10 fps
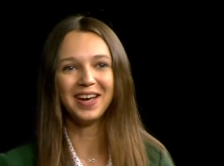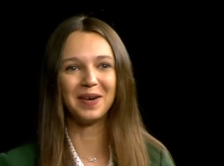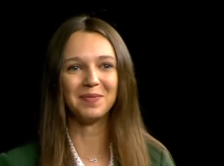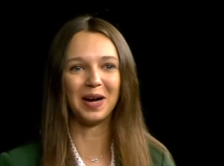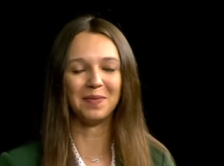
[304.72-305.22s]

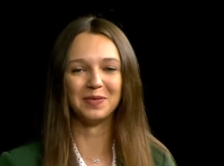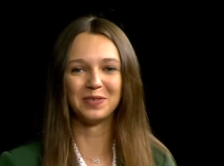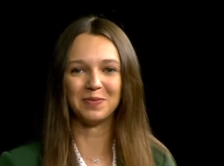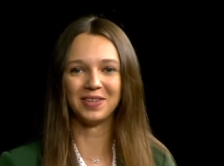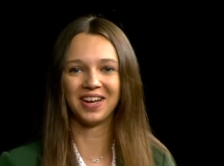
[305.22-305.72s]
I'm coming
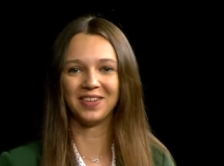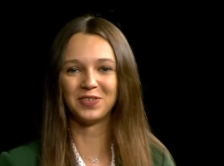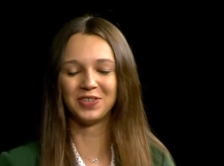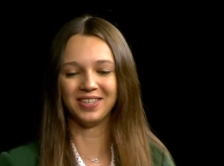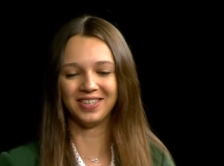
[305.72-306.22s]
from the
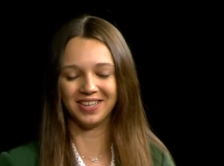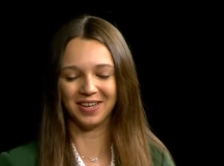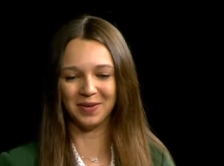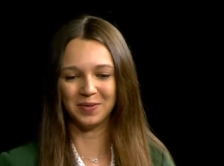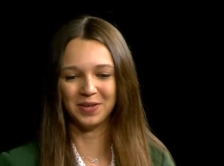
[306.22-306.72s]
country
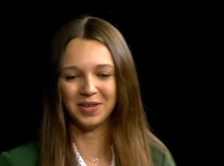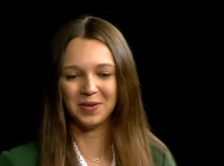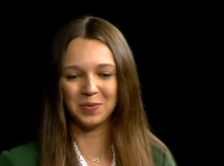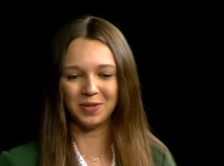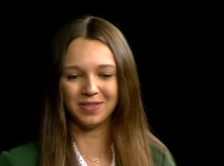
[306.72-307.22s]
uh,
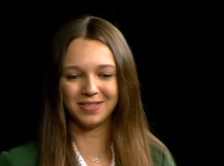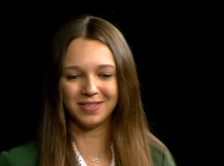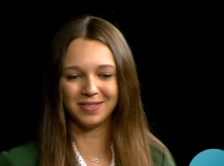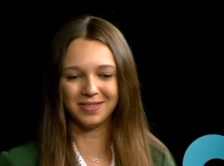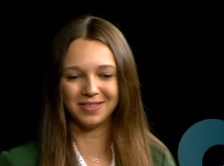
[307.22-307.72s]
with
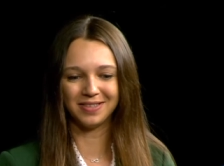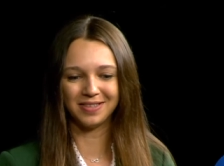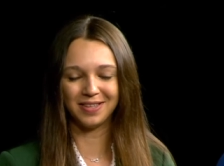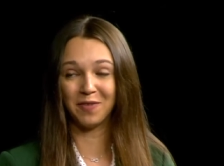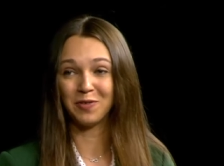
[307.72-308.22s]

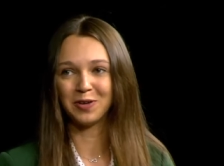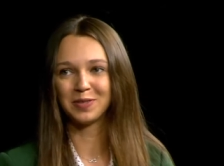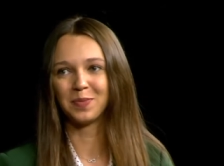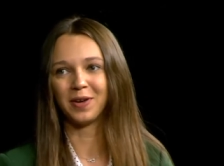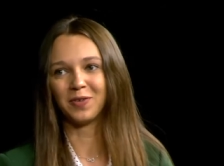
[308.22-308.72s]
diverse
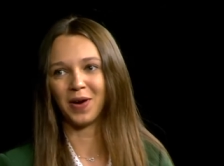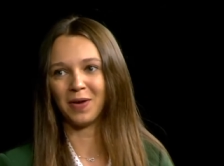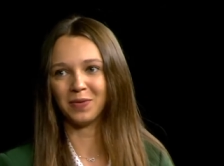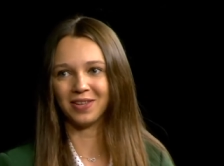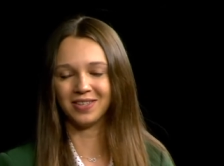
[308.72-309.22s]

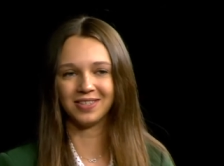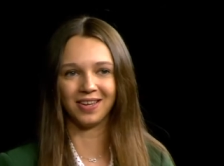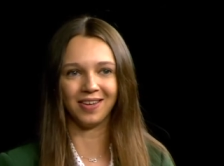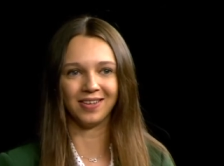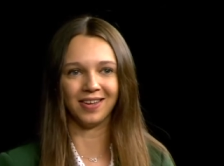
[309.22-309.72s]
background, let's
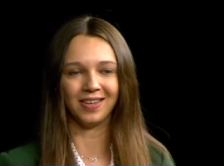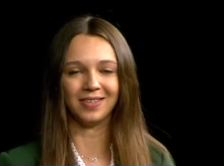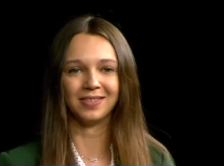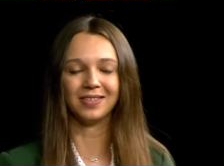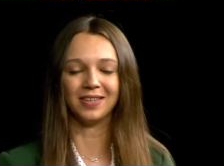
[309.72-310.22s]
say,
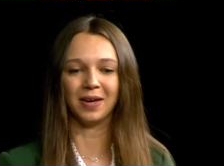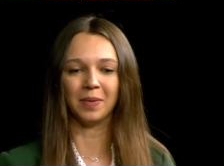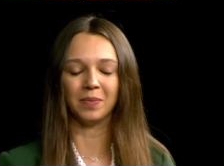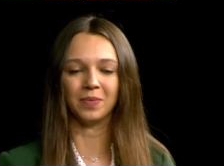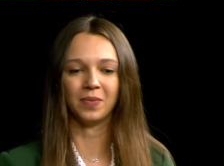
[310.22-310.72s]
and
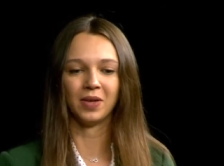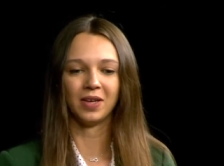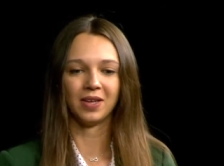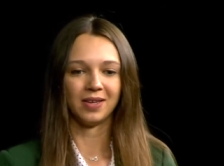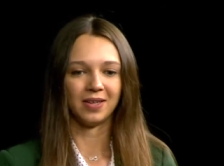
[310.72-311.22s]
um,
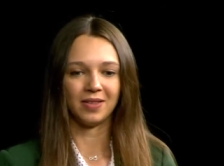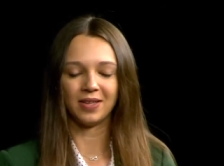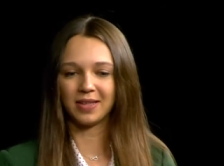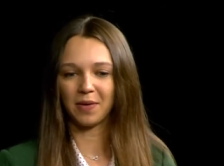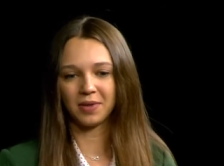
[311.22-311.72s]

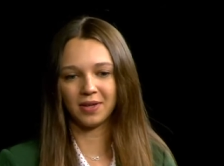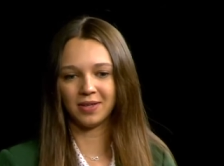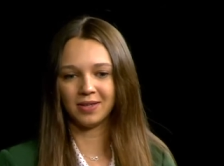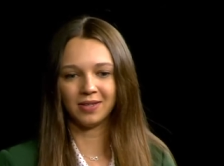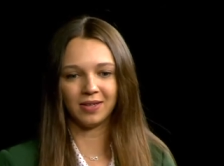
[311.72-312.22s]
there's
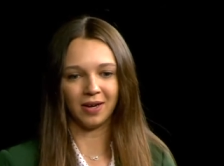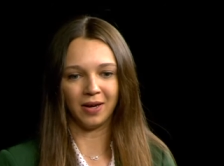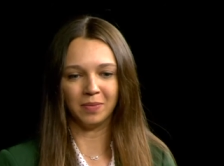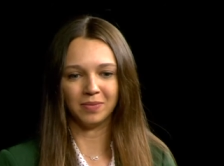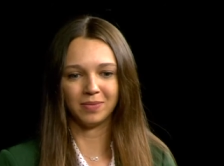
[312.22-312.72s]
nothing
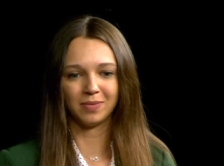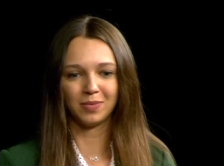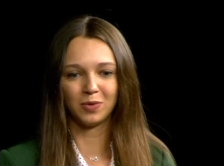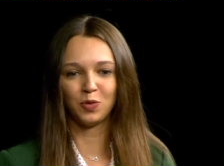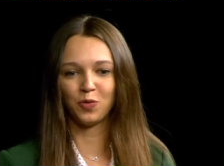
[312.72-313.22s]
um,
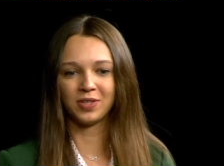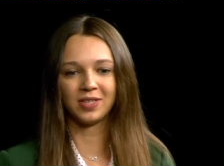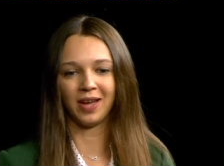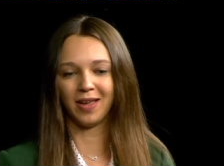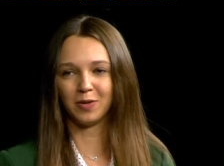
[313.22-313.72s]
too
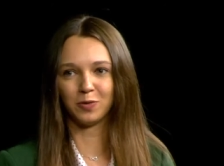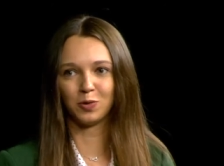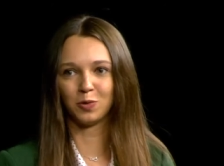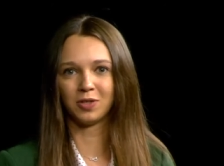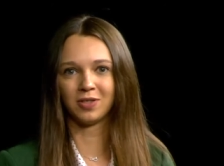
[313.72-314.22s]
fascinating,
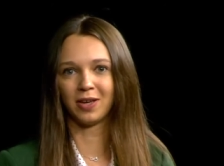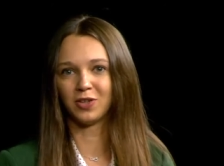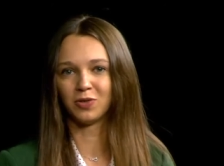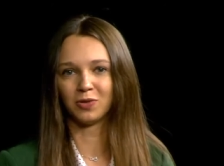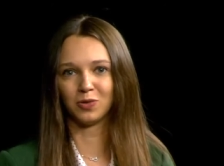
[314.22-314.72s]
too
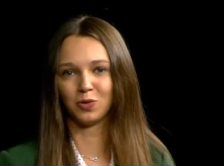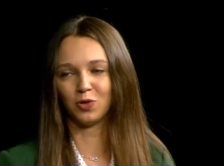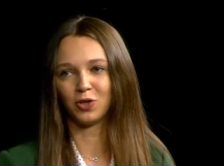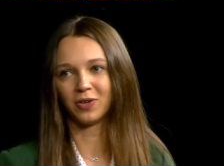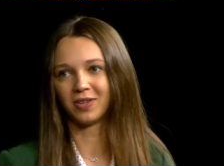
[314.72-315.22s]
sensational, too
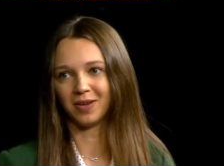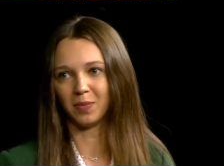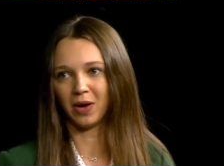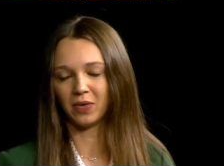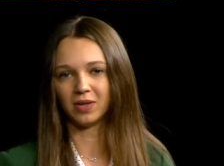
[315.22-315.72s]
shocking
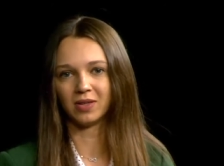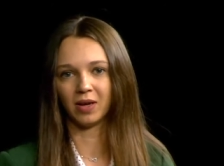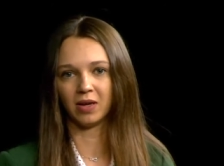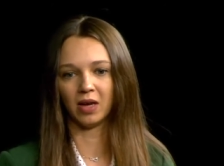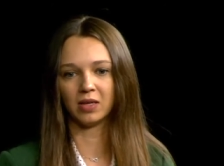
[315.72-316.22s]
about it.
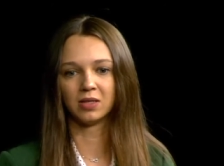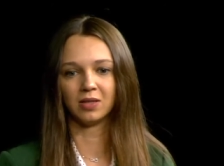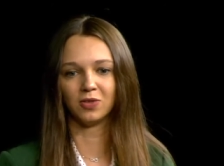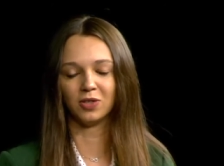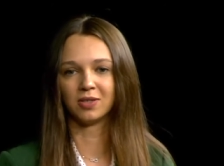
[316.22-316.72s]
I guess
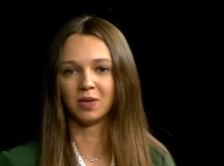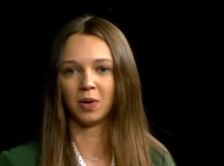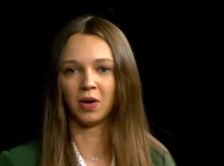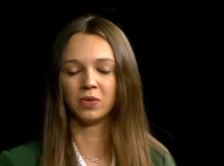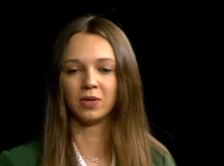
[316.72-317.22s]
it's just
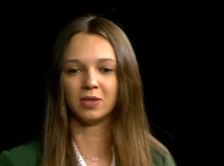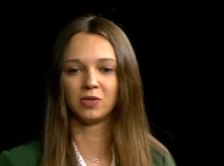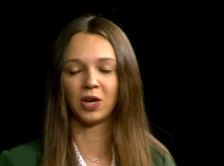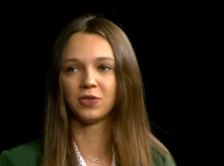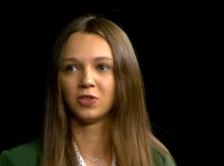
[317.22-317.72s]
about the
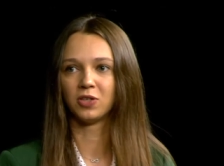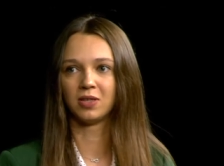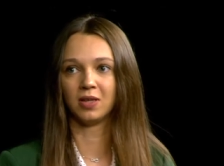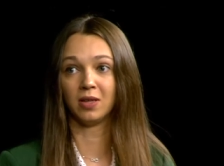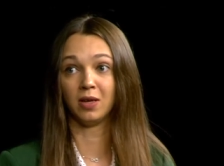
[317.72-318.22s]
strategies
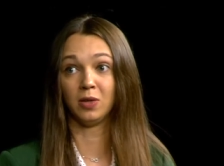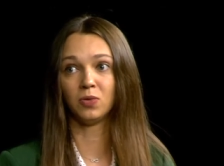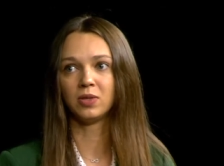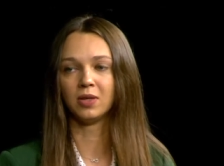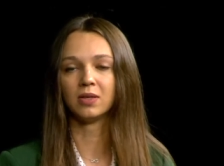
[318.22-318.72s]
that they're
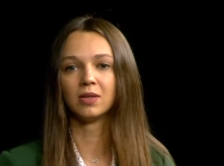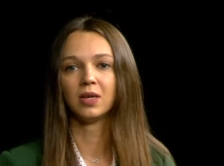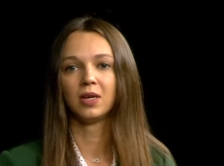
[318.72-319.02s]
using,